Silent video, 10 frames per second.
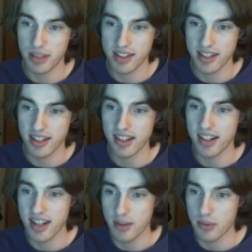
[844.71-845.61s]
but
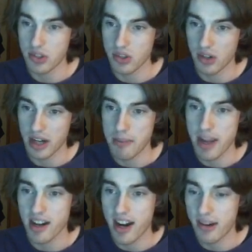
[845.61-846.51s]
okay, it wasn't on a
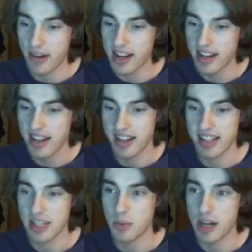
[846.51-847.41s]
main highway, and
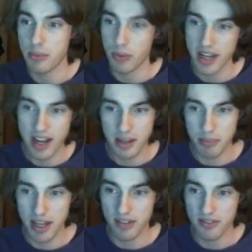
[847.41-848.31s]
that's why. But we end up
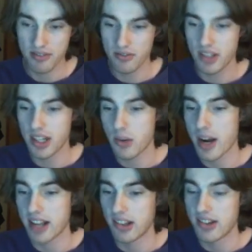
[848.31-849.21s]
being really
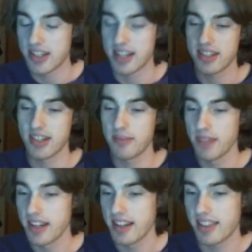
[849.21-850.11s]
quite close here. So
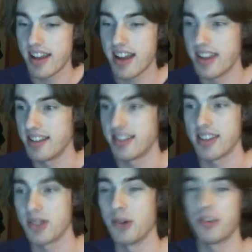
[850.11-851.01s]
that is the
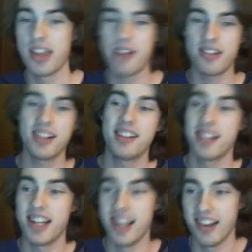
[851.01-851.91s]
score for that one.
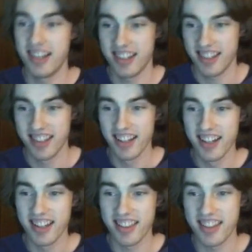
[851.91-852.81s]

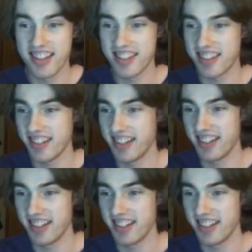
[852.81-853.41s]
This